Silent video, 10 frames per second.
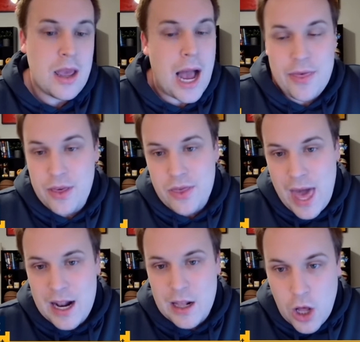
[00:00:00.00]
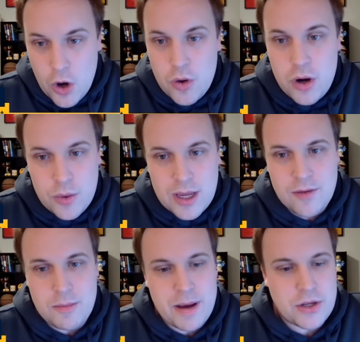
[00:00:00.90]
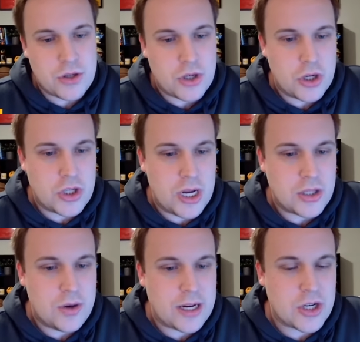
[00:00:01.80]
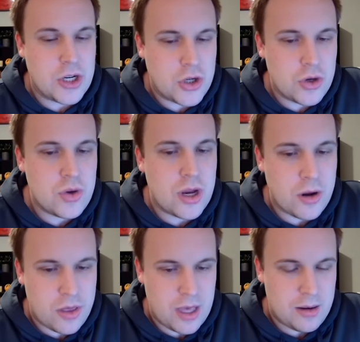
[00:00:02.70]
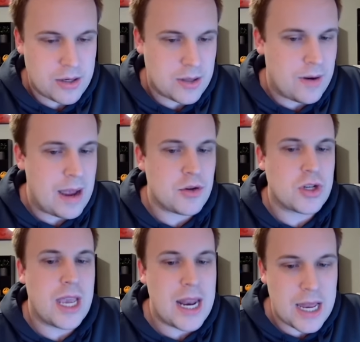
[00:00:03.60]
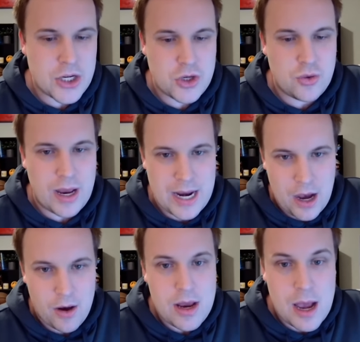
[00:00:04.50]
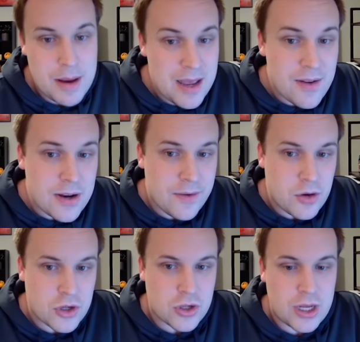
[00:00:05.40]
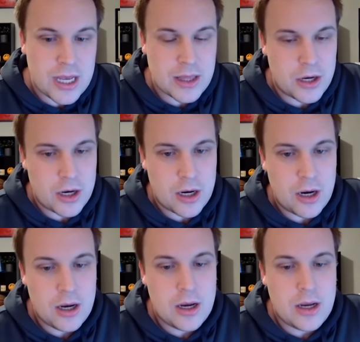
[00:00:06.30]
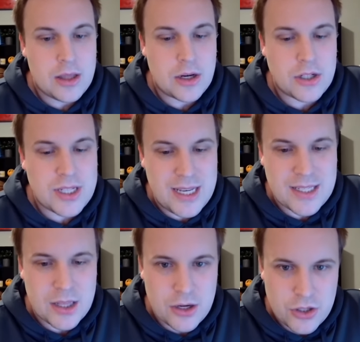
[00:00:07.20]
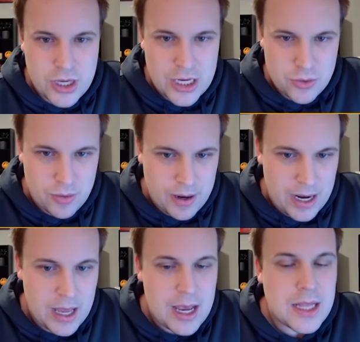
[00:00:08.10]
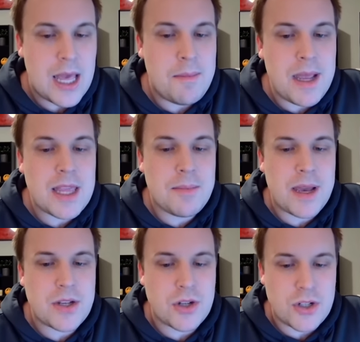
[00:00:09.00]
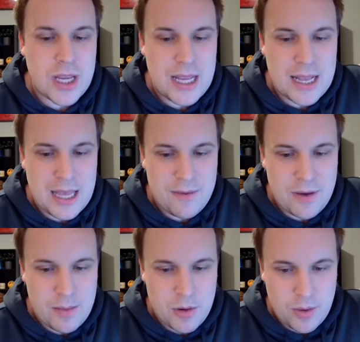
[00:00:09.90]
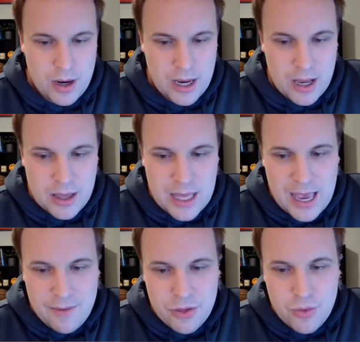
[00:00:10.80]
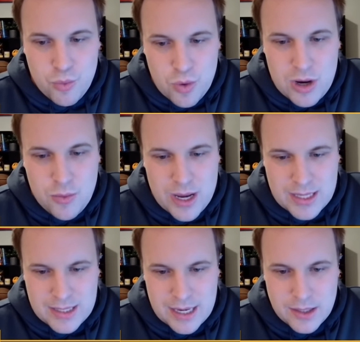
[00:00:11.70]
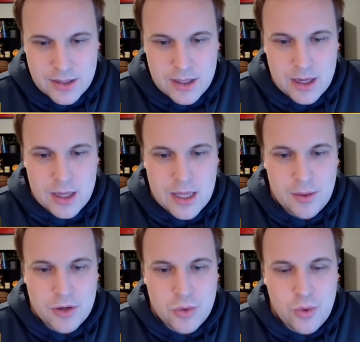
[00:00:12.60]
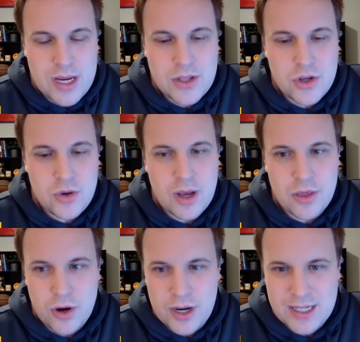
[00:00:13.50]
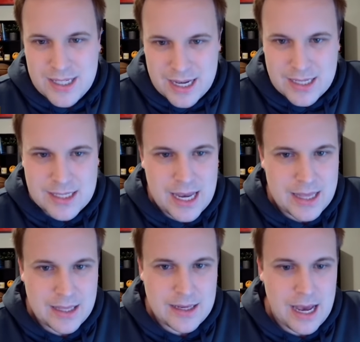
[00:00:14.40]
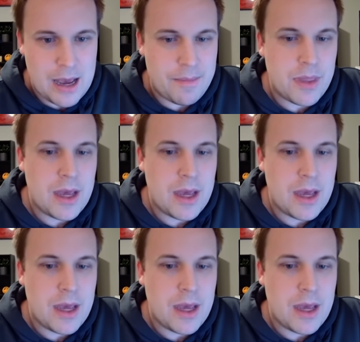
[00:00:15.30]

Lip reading: I think that alone would give the Pacers a good chance to actually do their thing because the Raptors cannot shoot right now. I mean, even if you just look at their season, their schedule, right? They beat the Pacers in late February. They have three wins since. They were 22-36 at the time.